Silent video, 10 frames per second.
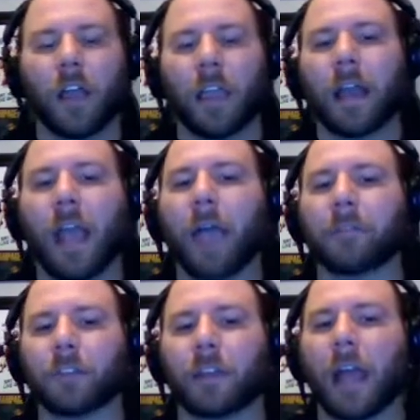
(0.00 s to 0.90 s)
And
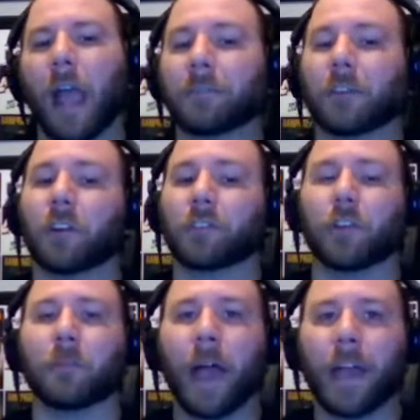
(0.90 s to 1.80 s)
I have to
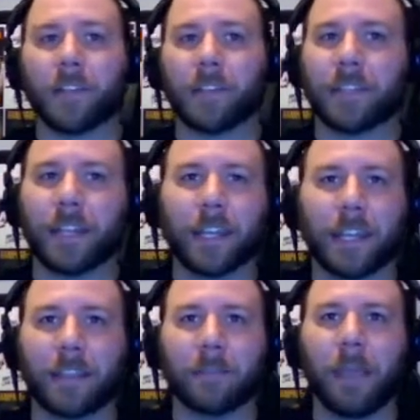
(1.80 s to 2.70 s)
also imagine Sting and
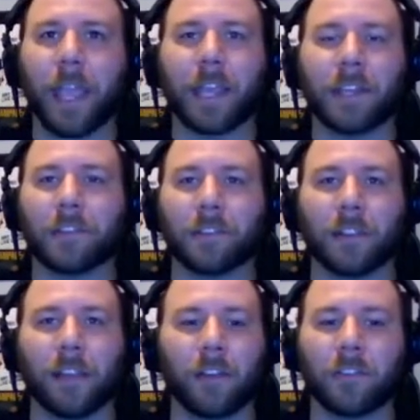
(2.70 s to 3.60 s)
Ethan Page,
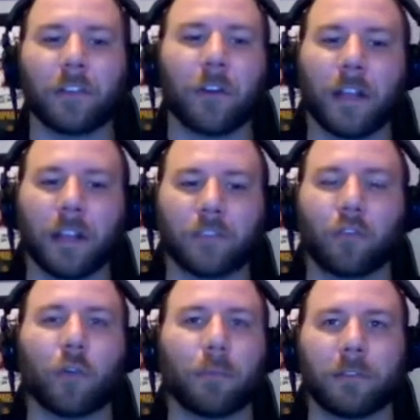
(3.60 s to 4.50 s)

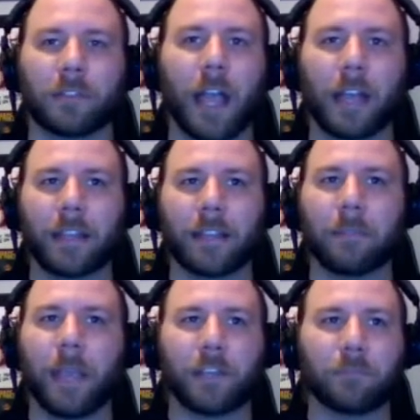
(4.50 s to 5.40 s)
Scorpio Sky and Ethan
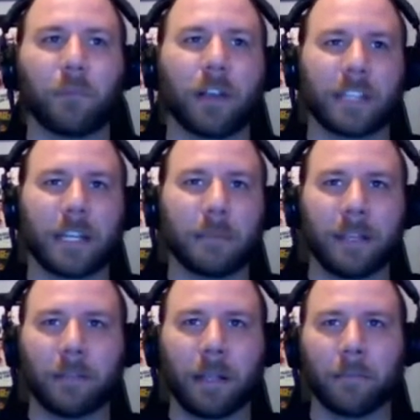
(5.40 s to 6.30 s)
Page are probably just going to
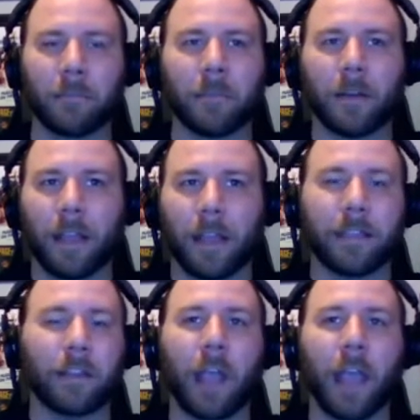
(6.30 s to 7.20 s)
be like,
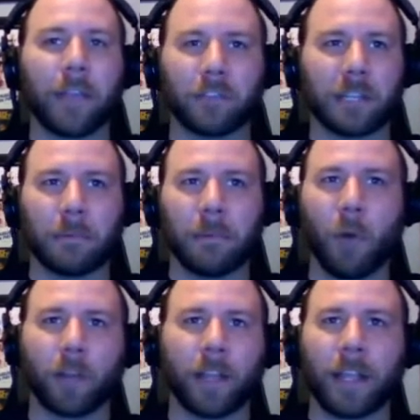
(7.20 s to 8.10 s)
in their head, they're just going to be
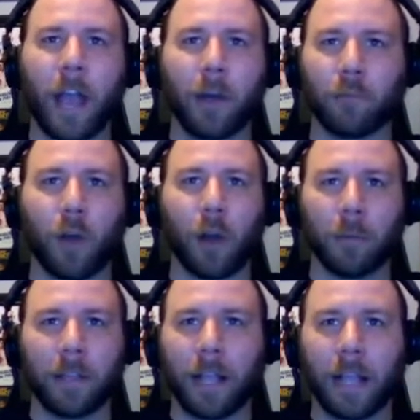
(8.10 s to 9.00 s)
marking out
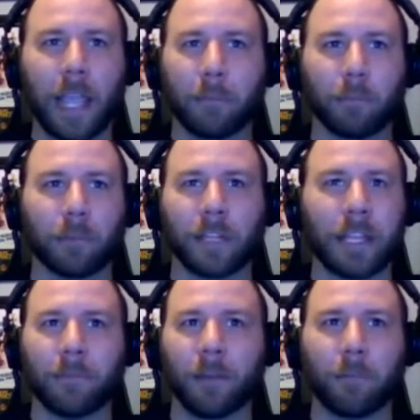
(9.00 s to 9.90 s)
probably like, I can't
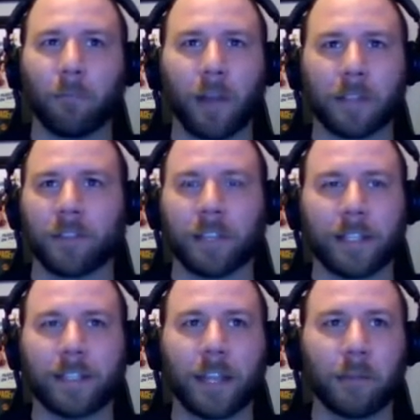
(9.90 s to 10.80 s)
believe I'm wrestling
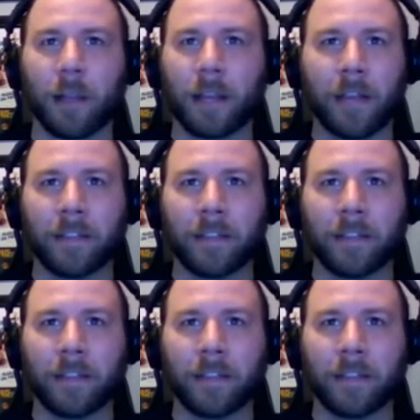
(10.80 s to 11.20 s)
Sting right now.